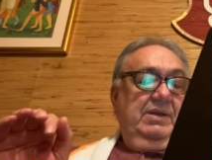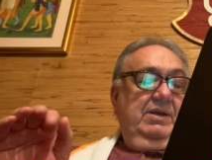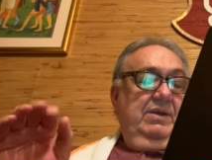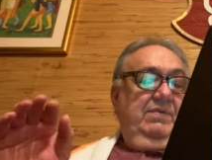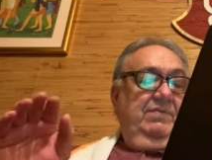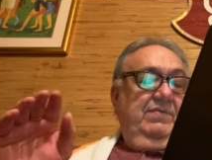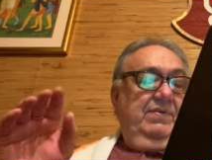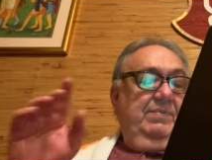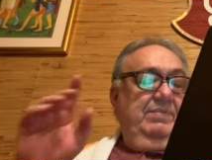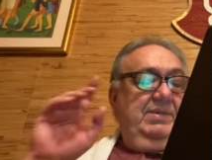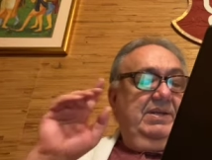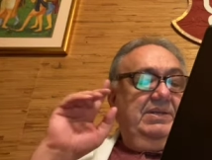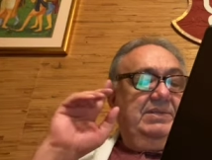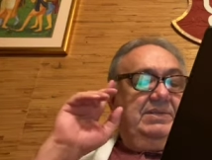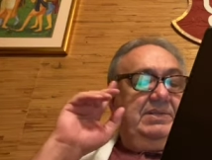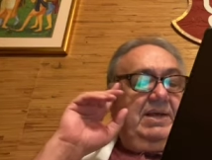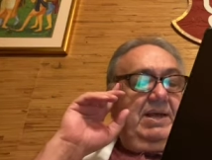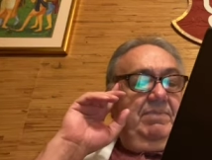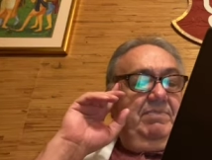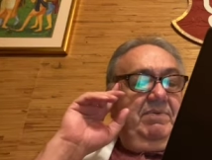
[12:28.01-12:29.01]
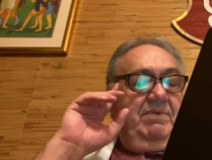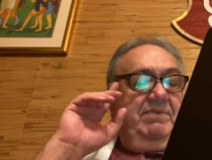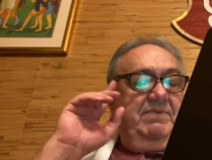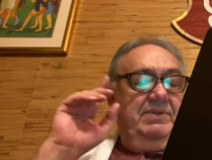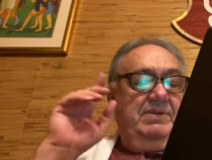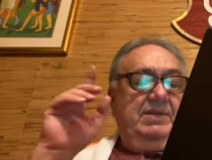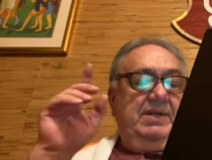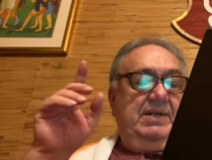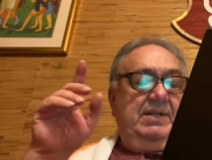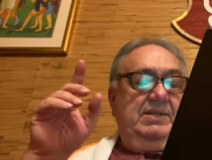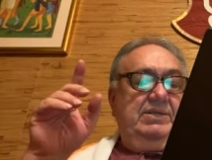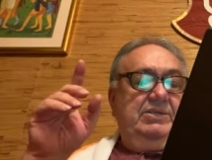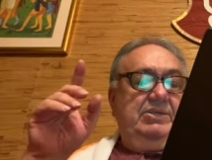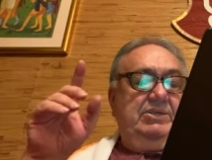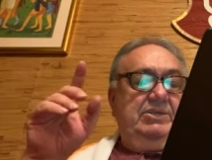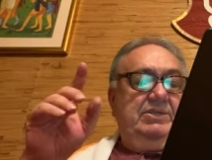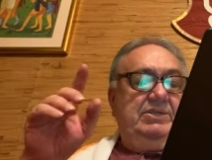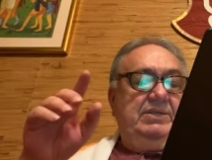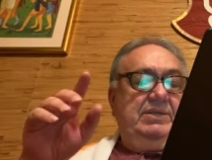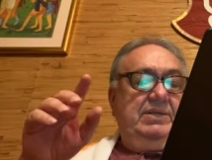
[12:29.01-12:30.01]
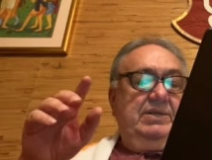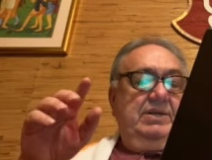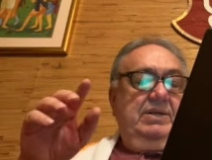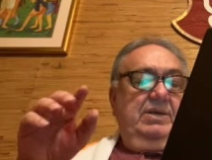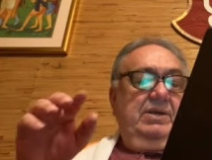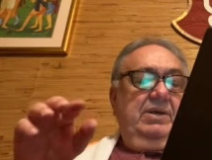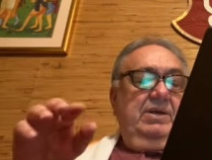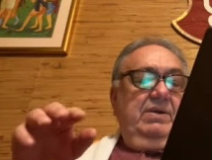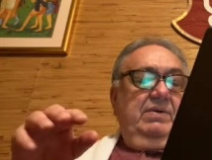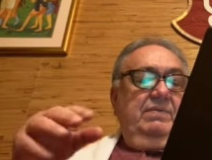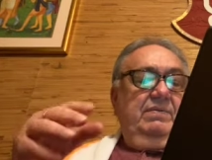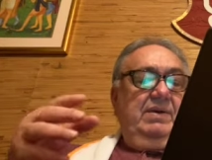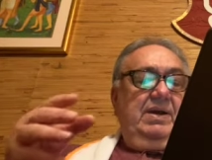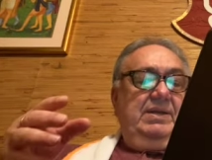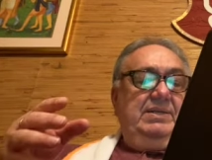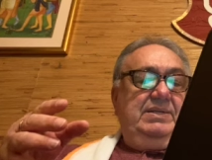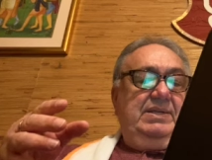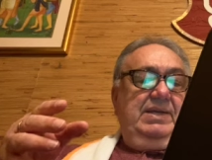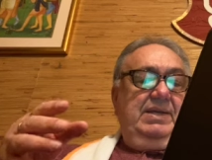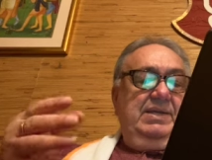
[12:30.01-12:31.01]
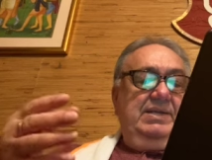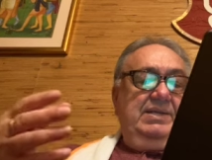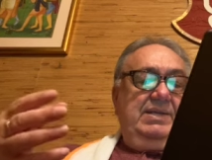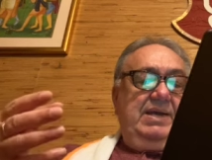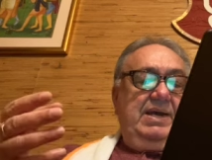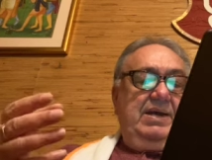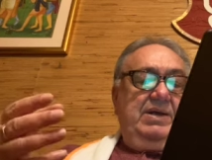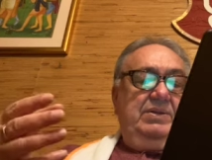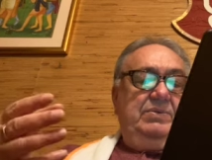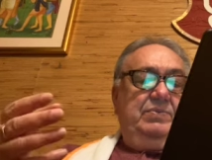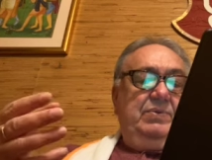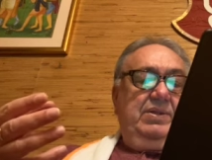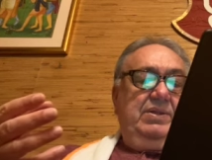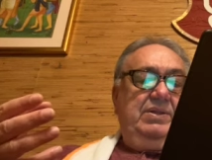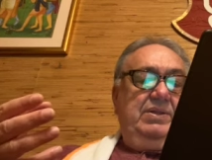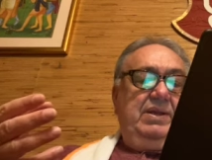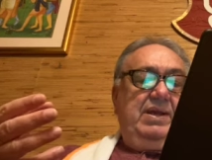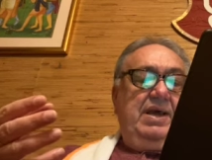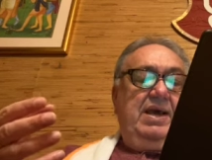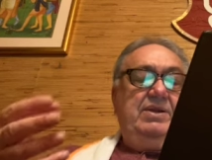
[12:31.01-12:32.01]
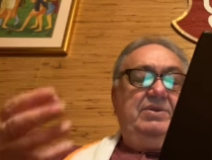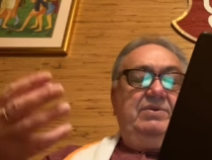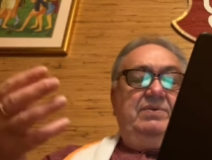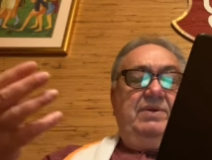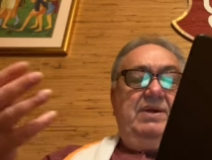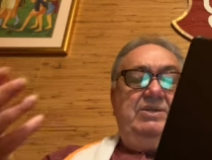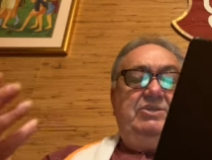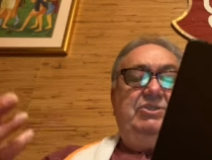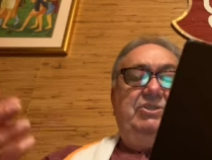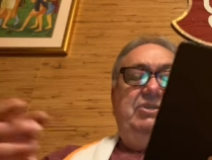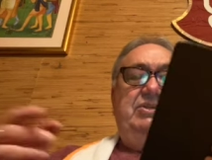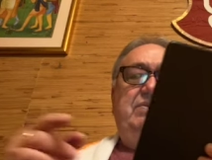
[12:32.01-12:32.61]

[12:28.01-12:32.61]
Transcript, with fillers: From this type of intelligence, Rati endowed with adoration